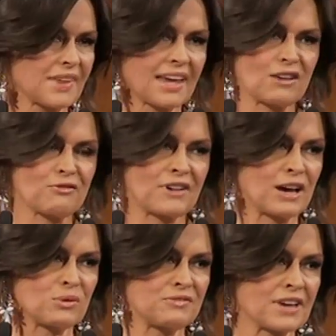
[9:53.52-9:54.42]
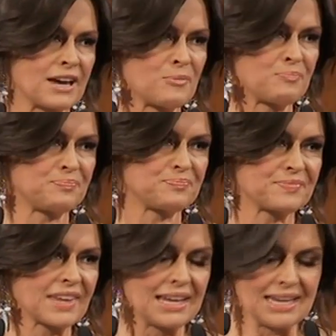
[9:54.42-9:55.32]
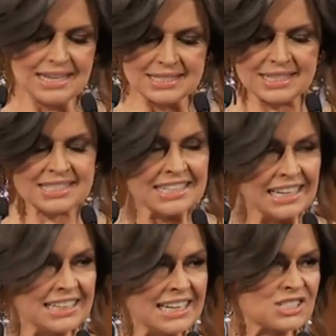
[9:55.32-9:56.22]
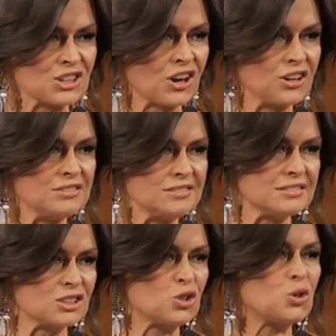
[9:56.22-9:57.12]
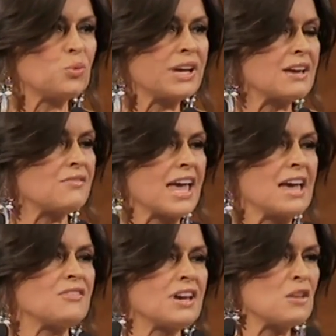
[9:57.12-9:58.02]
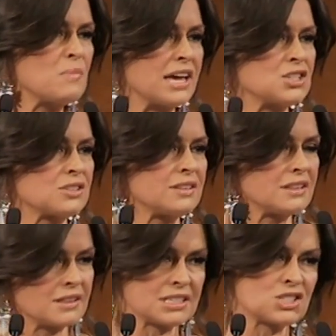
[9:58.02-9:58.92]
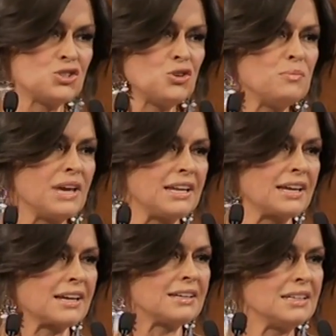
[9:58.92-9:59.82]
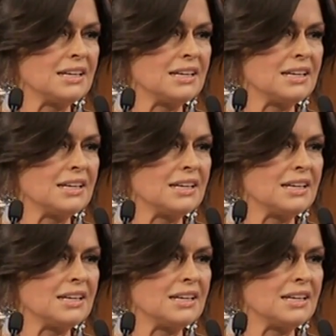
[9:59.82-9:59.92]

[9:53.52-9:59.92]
How far we've come. 16 years ago, could we have ever imagined that this new media